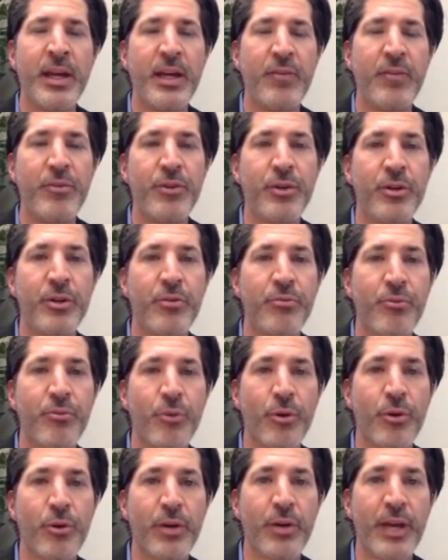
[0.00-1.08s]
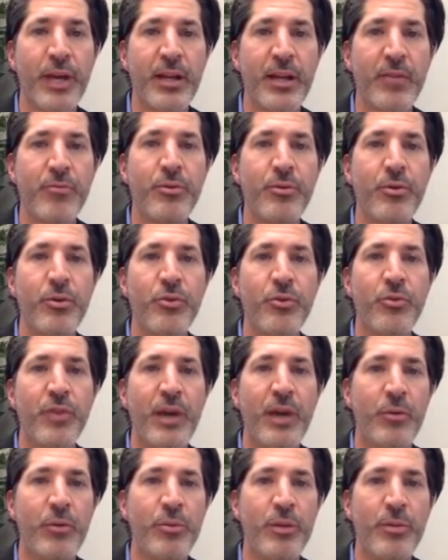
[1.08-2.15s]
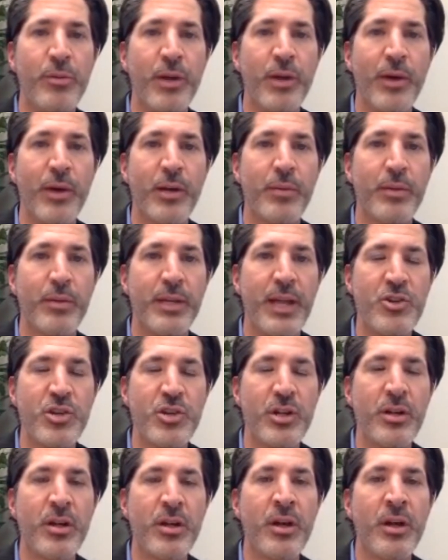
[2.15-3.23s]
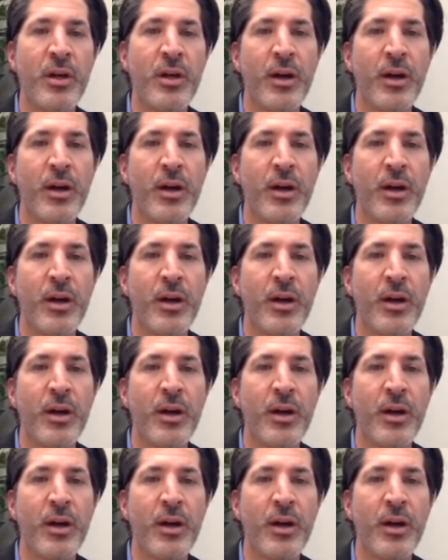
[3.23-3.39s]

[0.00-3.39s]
If you can afford organic foods, that would be my recommendation.